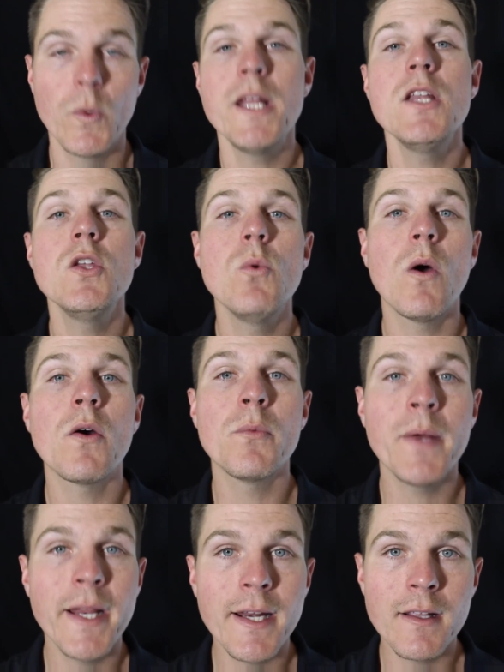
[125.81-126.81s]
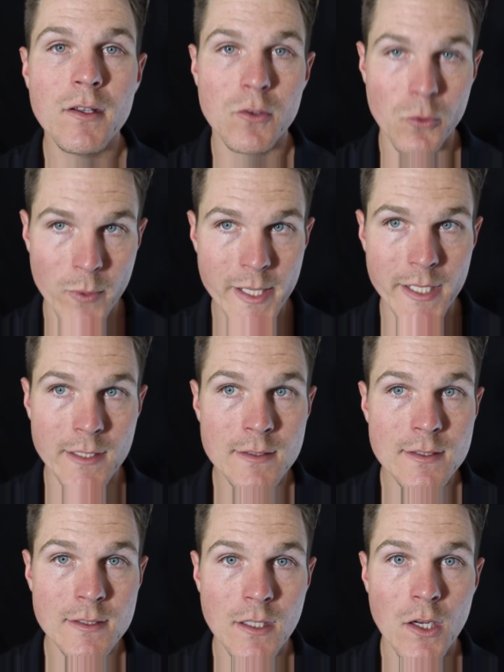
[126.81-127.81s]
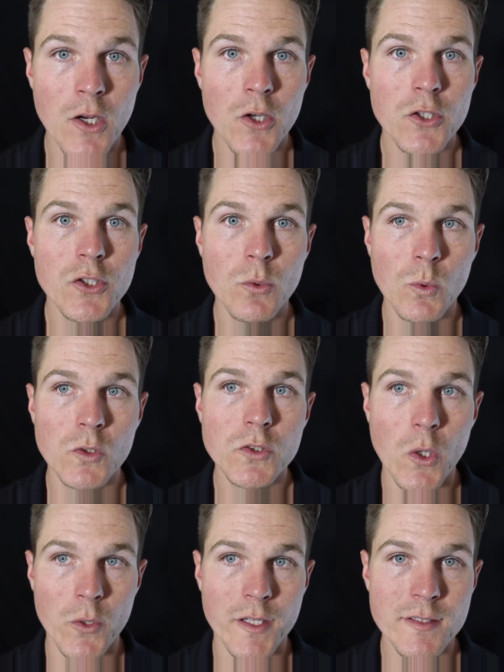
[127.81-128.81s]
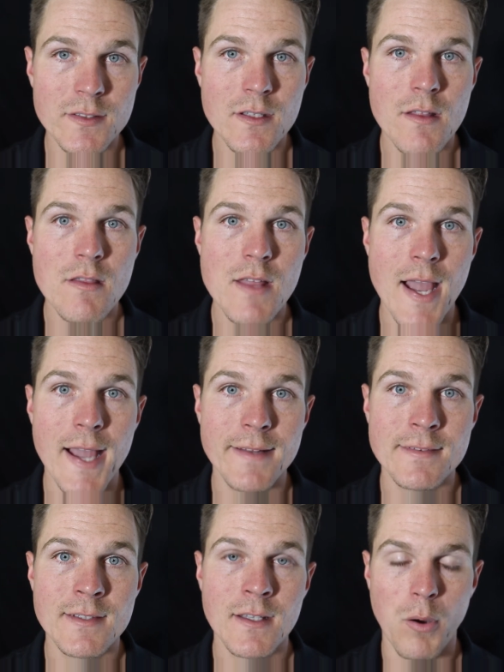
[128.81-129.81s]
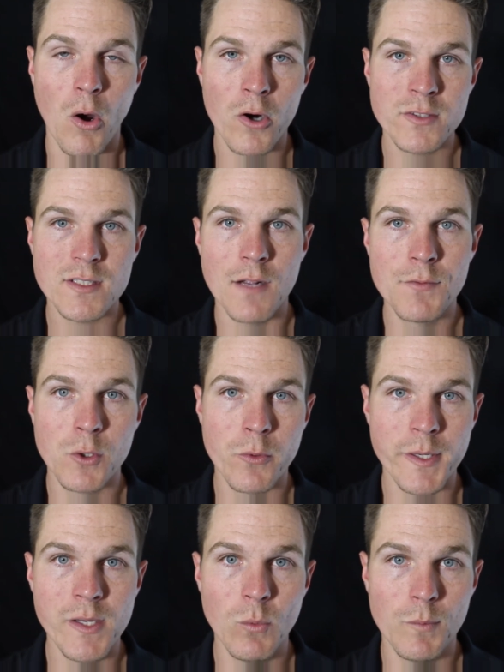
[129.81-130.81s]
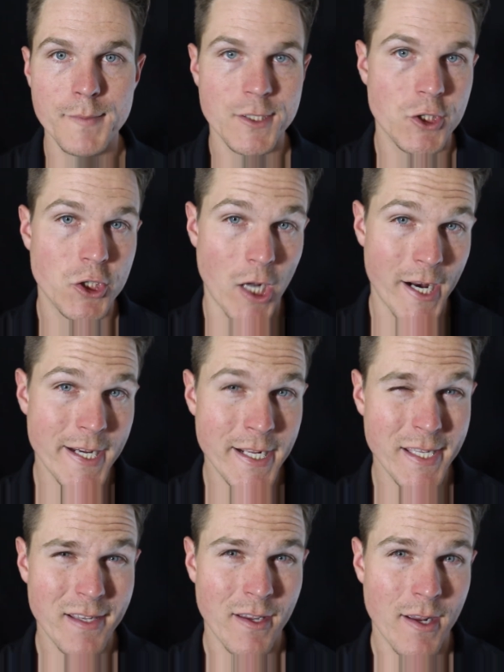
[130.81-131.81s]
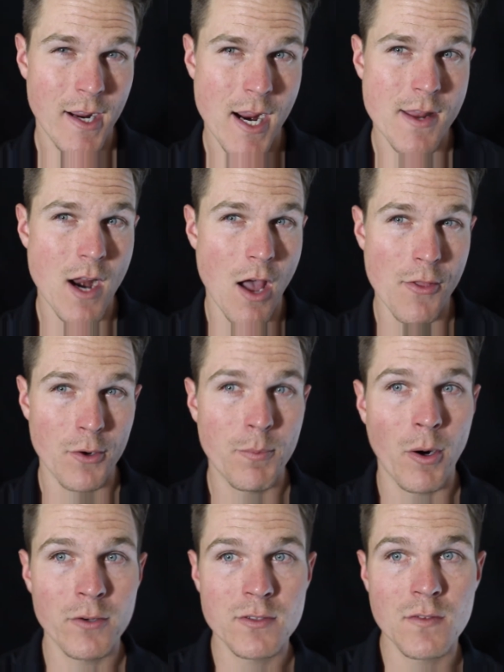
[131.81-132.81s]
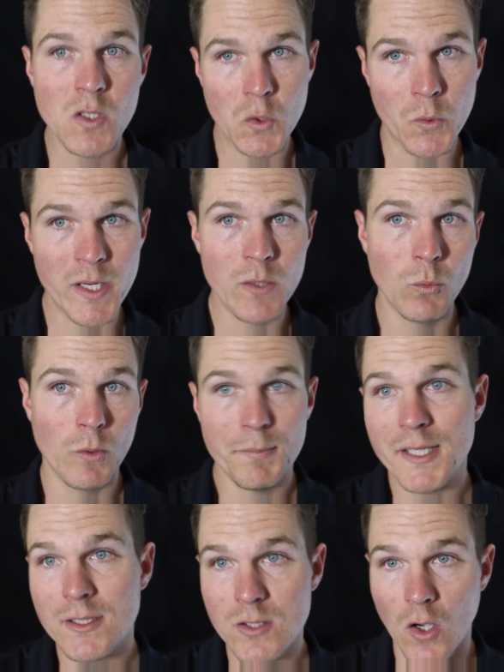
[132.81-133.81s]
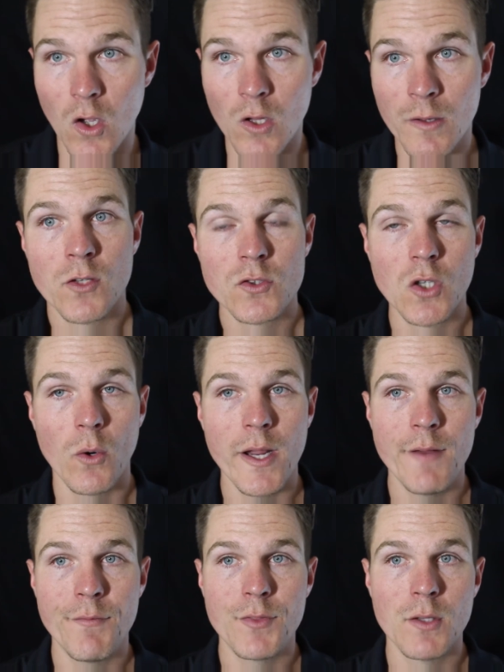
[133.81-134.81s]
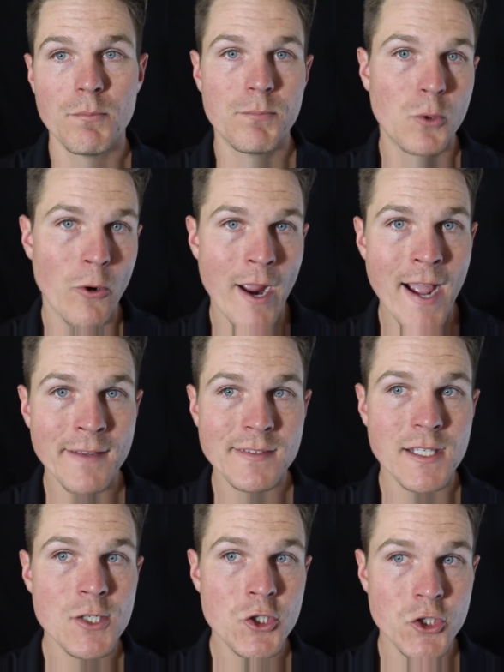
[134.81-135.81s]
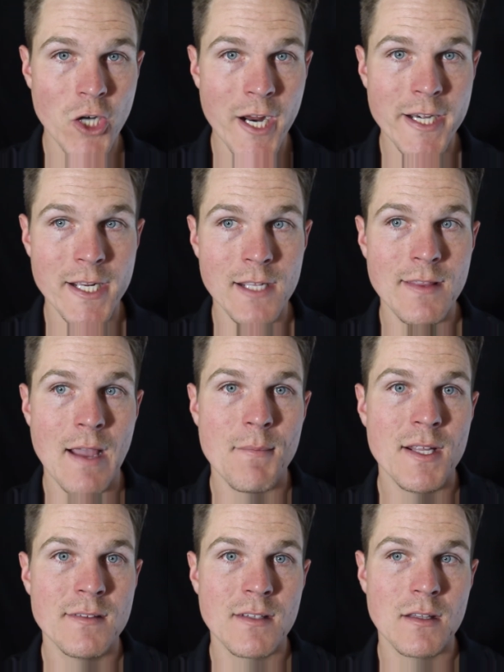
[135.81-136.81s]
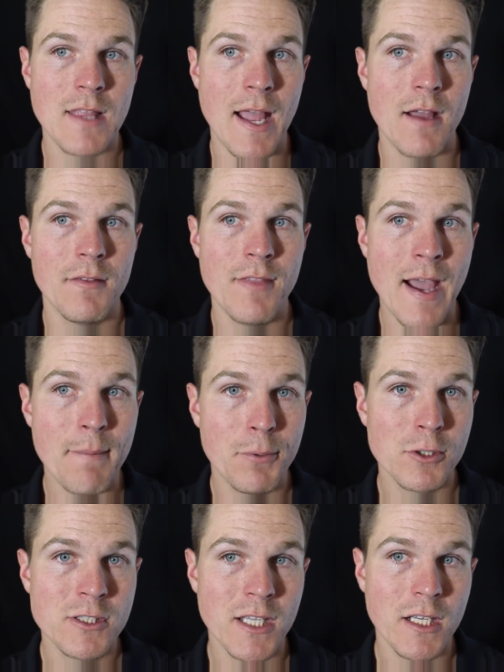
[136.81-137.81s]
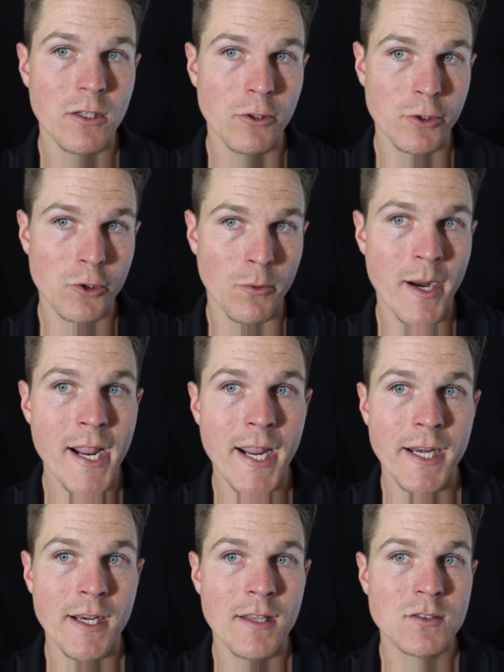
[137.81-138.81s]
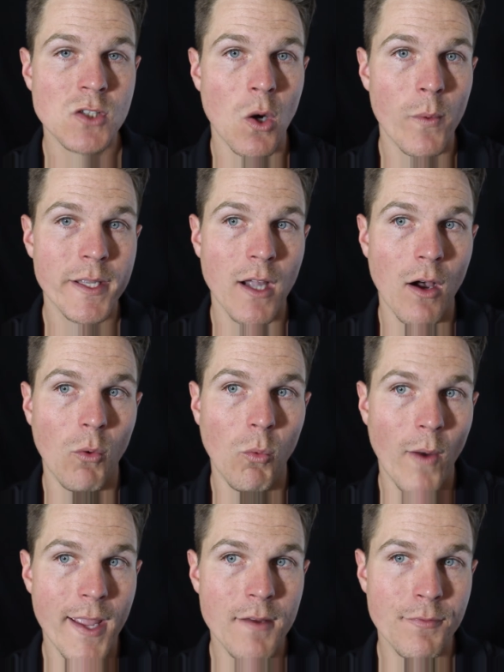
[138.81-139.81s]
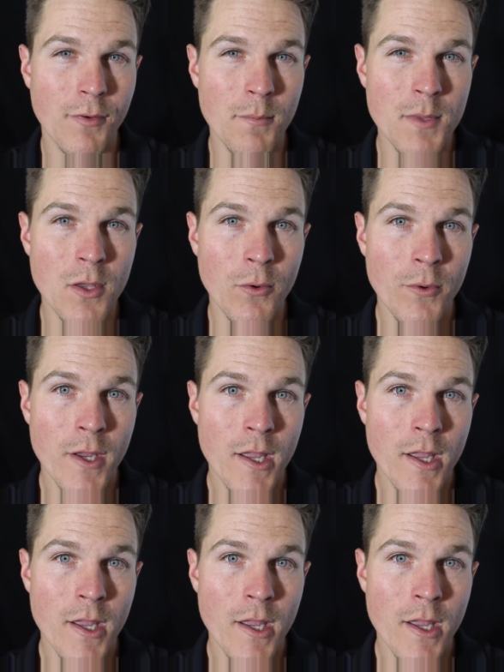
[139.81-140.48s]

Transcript: When you are reading greens, you will notice that parts of the green will be shiny and other parts of the green will be dull. So if the grass is shiny, that means that particular grain is going away from you.